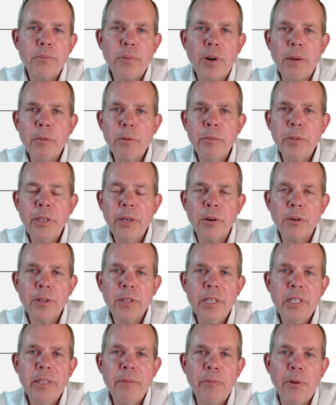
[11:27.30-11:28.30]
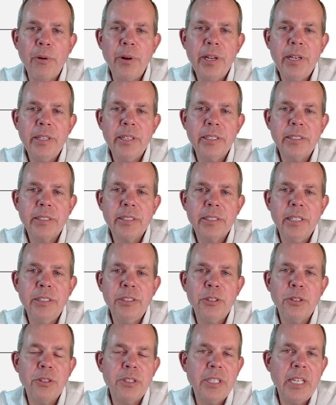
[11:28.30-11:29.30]
probably early in the morning, that
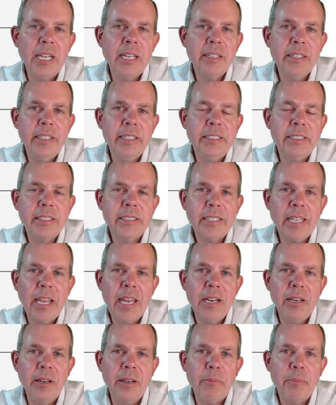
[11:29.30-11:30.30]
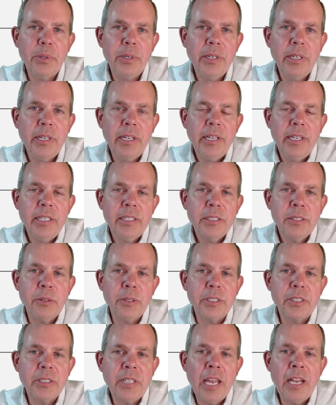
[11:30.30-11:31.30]
says your daily stand-up. So
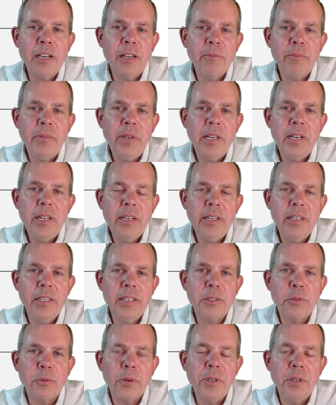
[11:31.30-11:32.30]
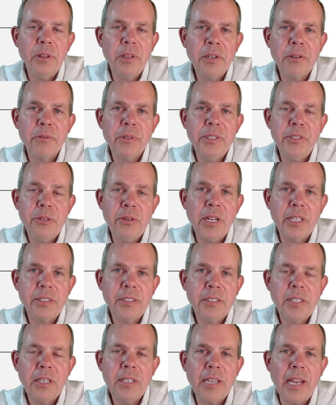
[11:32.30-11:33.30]
a stand-up meeting is where you literally do not
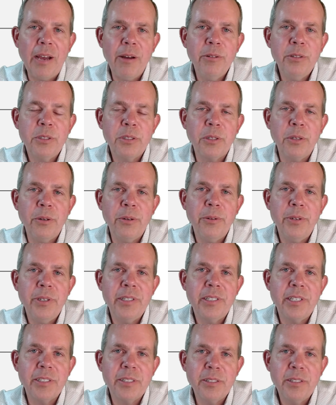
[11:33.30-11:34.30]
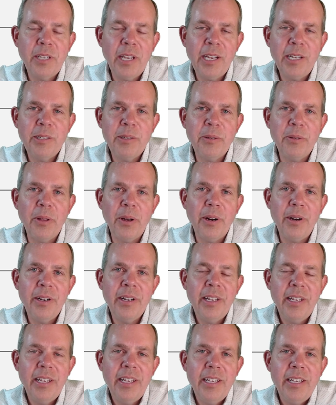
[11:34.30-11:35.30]
sit down, so it doesn't take too long.
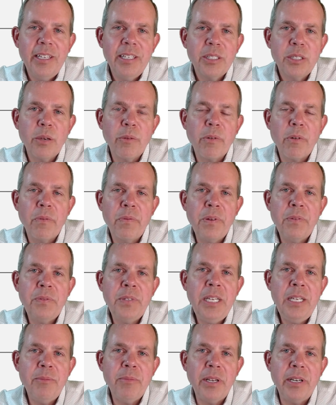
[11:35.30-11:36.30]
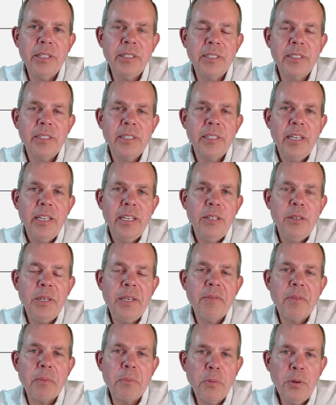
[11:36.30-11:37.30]
So for 15 minutes, you
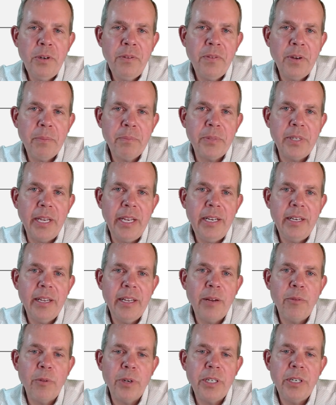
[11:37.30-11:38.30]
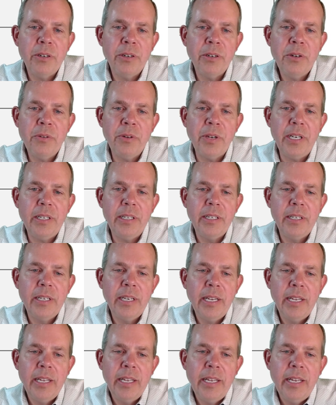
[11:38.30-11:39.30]
give a brief update on what you're doing.
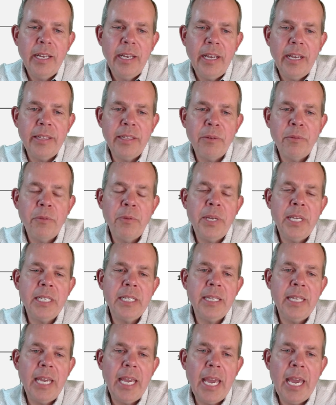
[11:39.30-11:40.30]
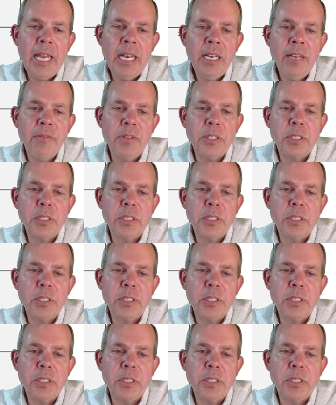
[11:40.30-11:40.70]
And then when we get to the end of the